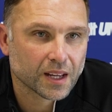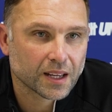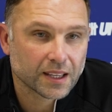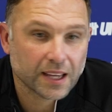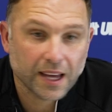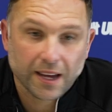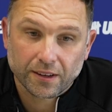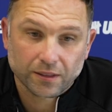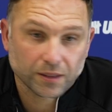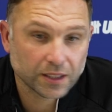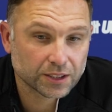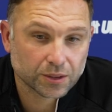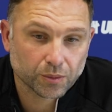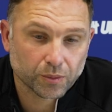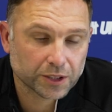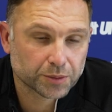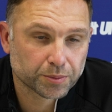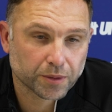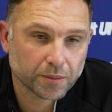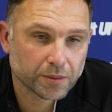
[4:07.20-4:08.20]
Yeah, listen,
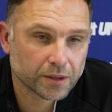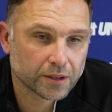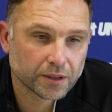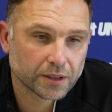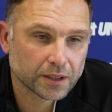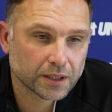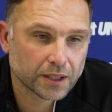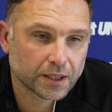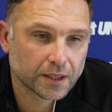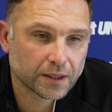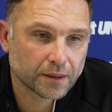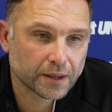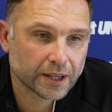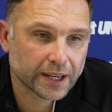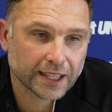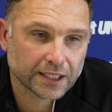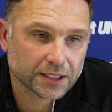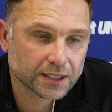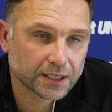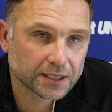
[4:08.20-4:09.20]
West Brom are an
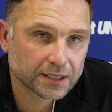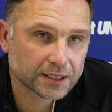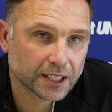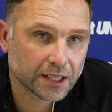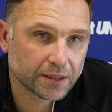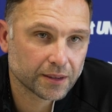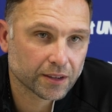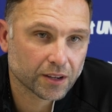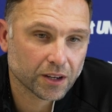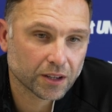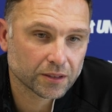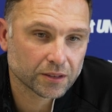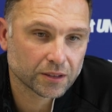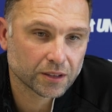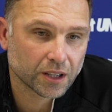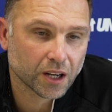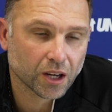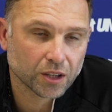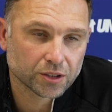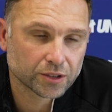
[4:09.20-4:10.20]
excellent team. They've got
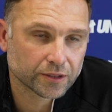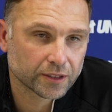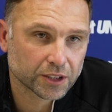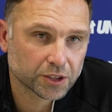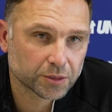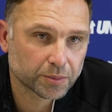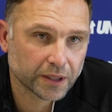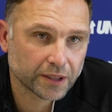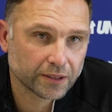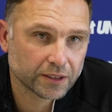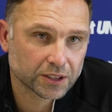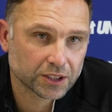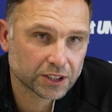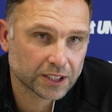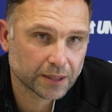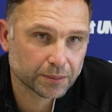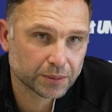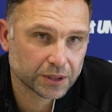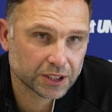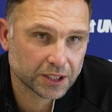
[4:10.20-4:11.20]
loads of experienced
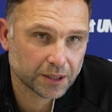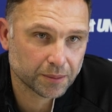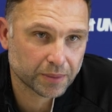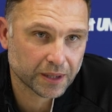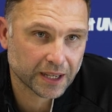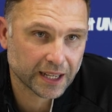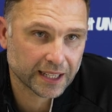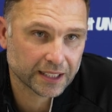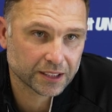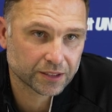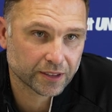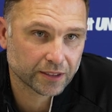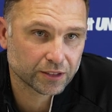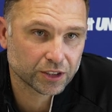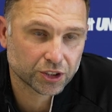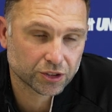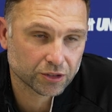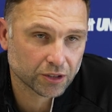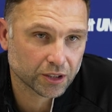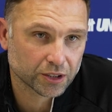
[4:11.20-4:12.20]
Championship players, very
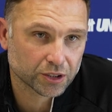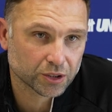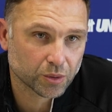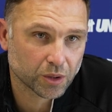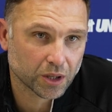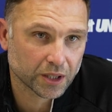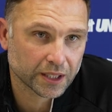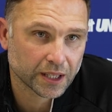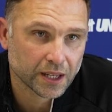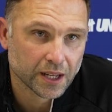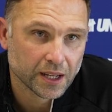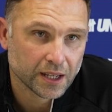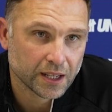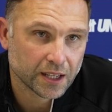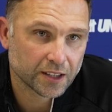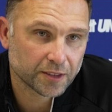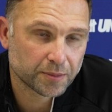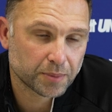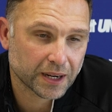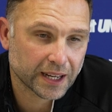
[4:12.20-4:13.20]
strong squad
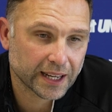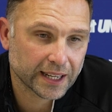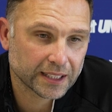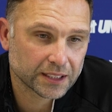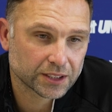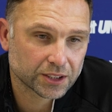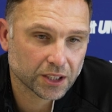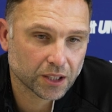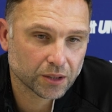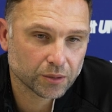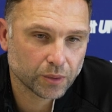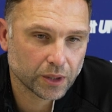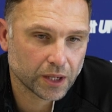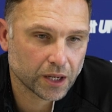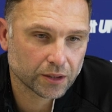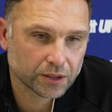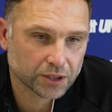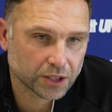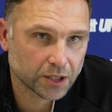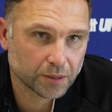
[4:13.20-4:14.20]
of players. So we
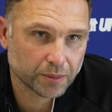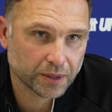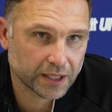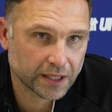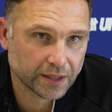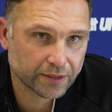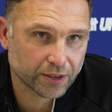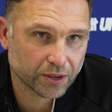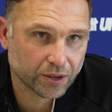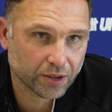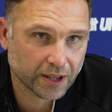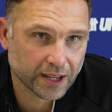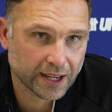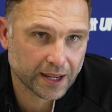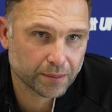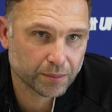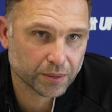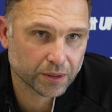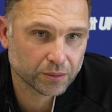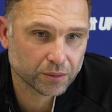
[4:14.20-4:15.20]
know it's going to be a difficult
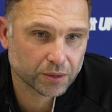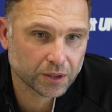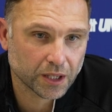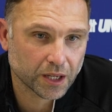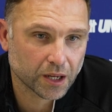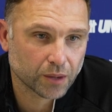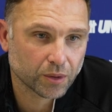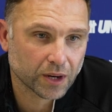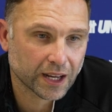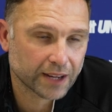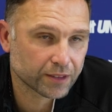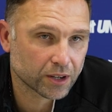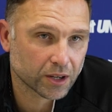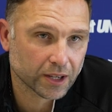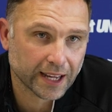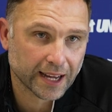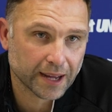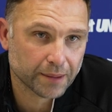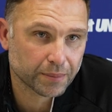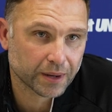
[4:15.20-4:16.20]
game, but you know, we'll have our
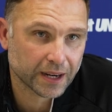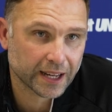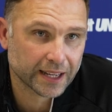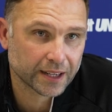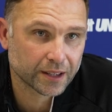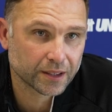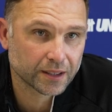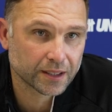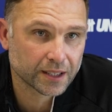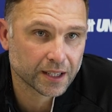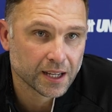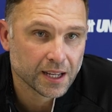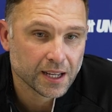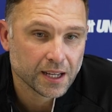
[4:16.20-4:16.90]
game plan, and